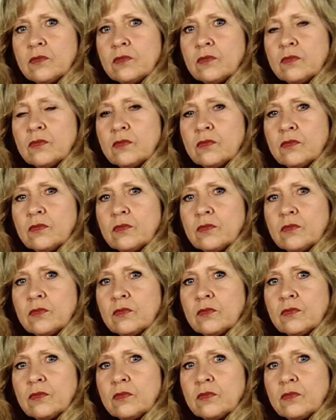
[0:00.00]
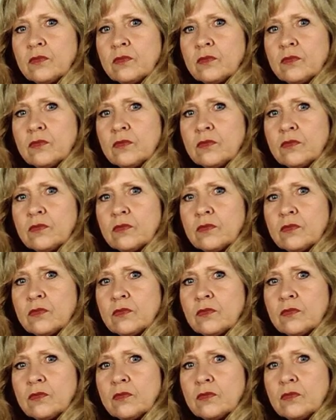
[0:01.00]

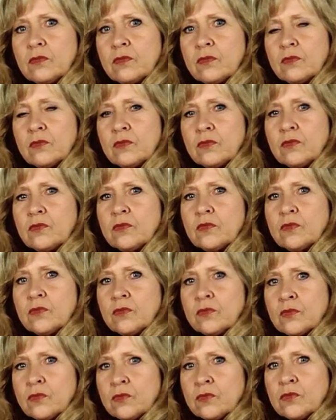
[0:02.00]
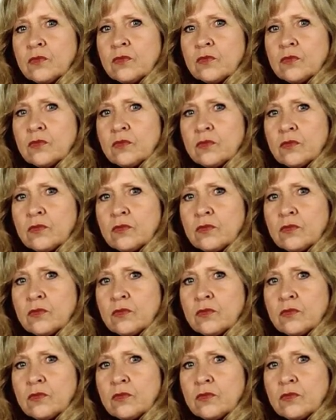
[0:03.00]
The person shown says nothing.